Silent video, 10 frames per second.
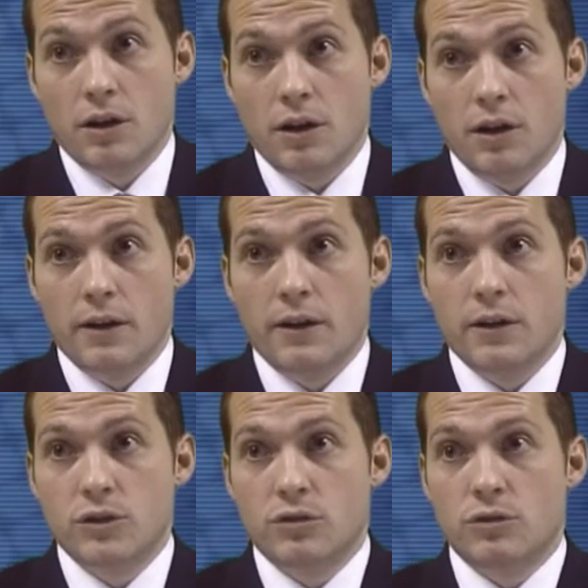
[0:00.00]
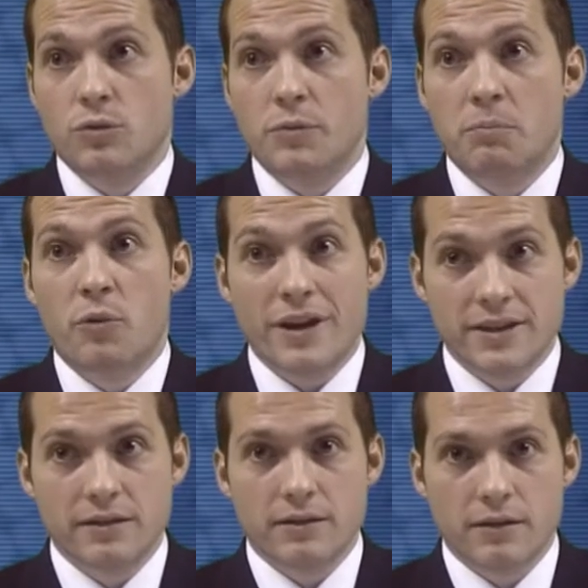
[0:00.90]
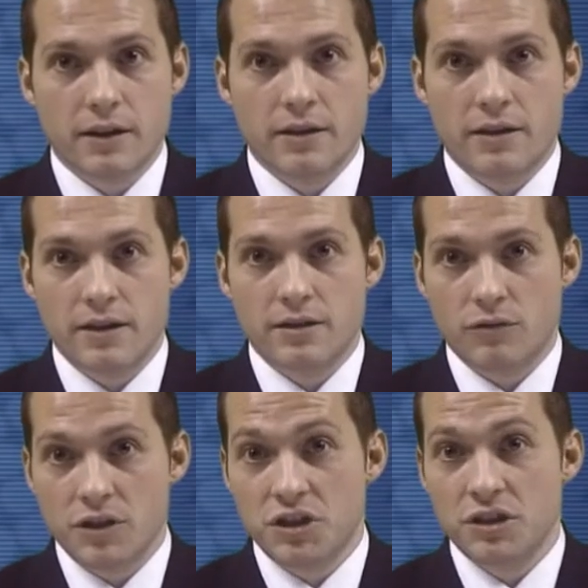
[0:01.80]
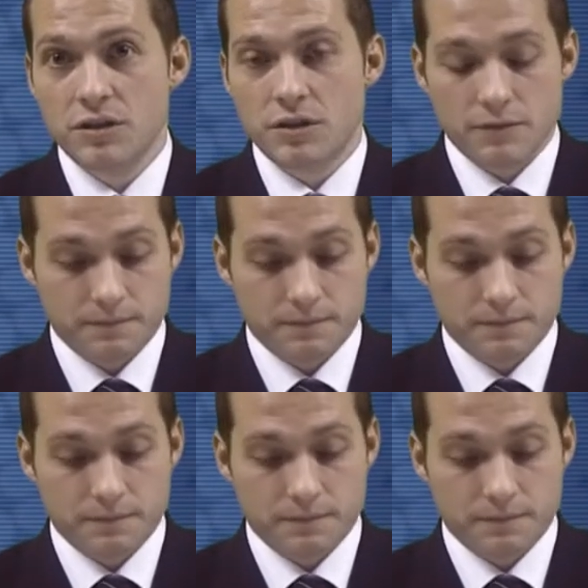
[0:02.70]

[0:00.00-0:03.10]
to be present in these regions.